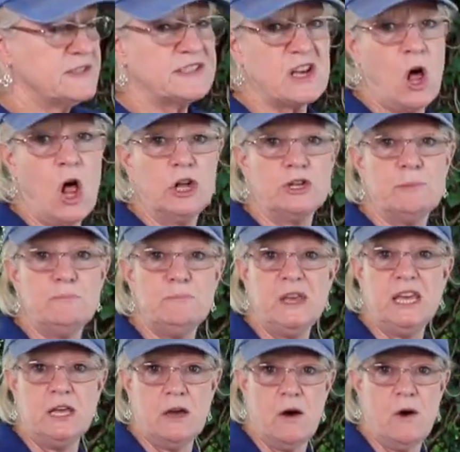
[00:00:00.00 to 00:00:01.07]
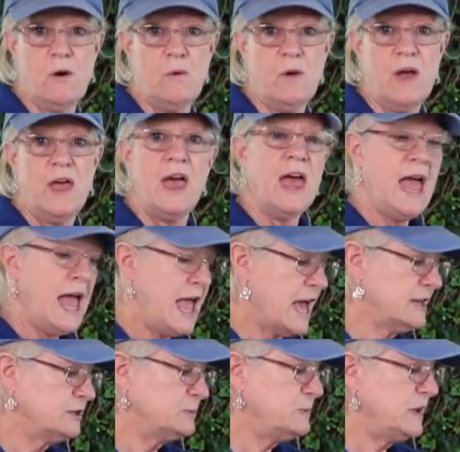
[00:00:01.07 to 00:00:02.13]
is called a miho,
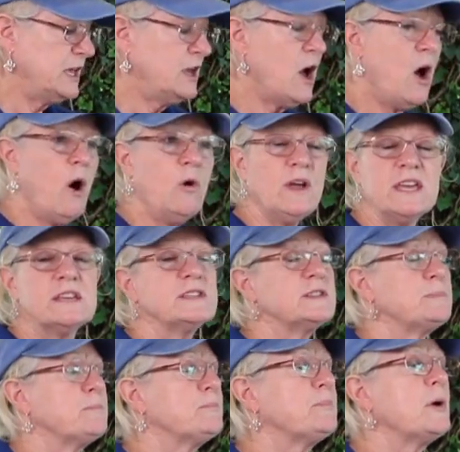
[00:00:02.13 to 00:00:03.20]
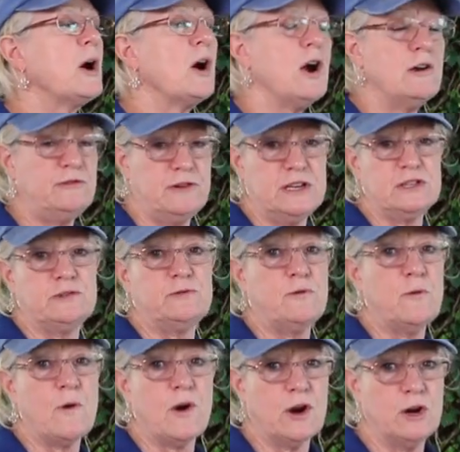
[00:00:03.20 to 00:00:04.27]
and miho is perfect
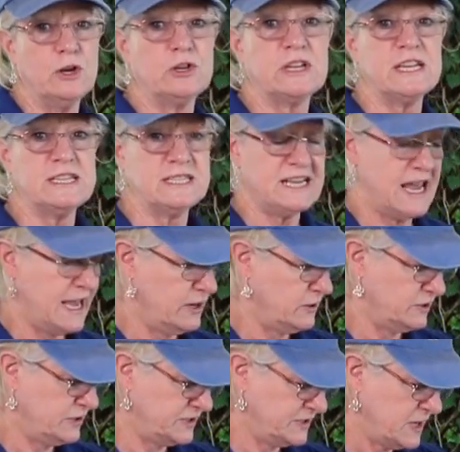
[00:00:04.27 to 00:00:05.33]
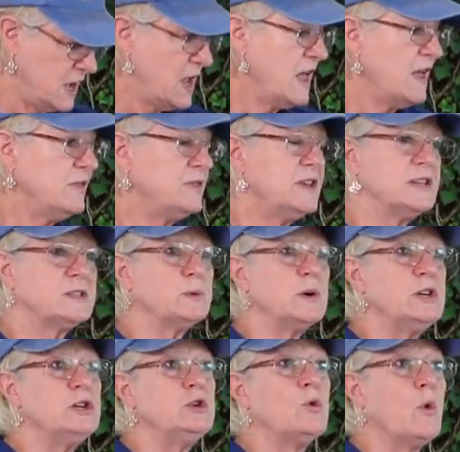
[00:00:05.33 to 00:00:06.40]
for containers. This
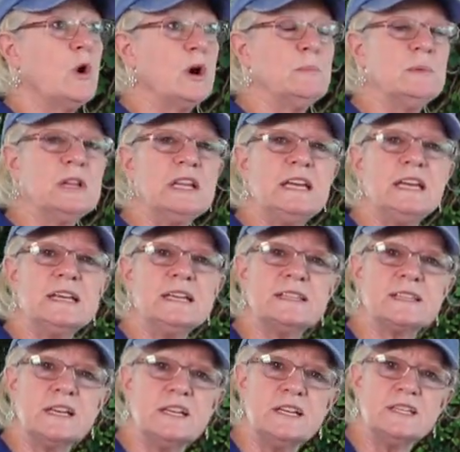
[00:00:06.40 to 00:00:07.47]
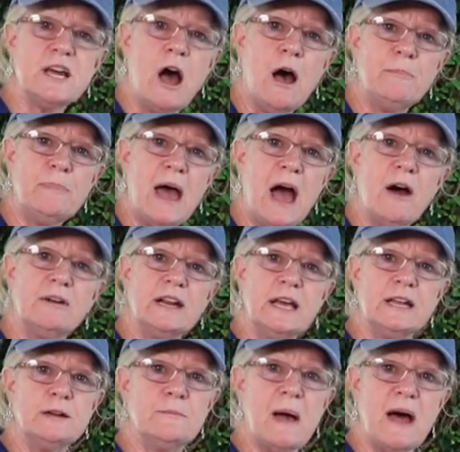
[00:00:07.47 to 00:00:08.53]
one normally is going to top out
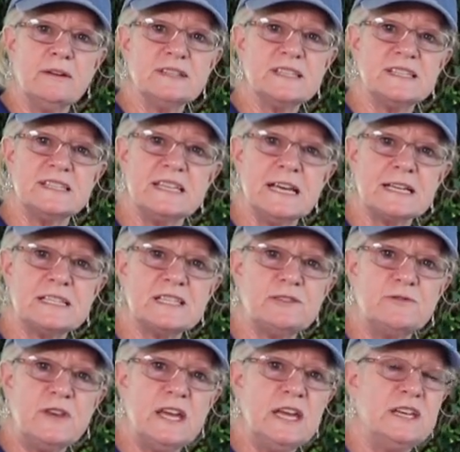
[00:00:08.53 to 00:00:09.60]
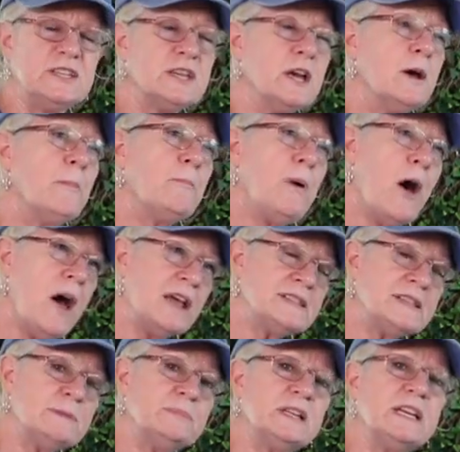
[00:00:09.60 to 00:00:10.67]
at about 6 feet,
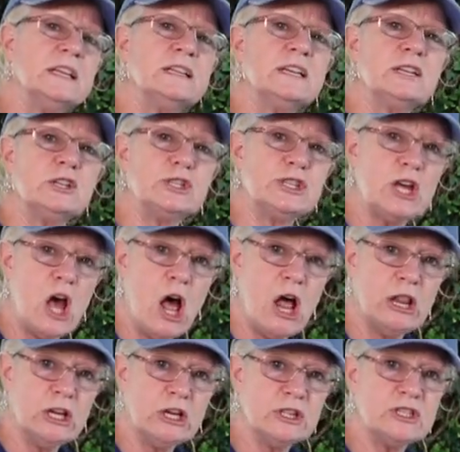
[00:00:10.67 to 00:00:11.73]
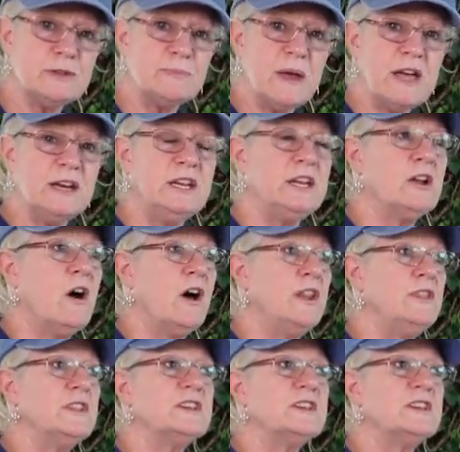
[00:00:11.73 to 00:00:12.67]
possibly a little taller depending on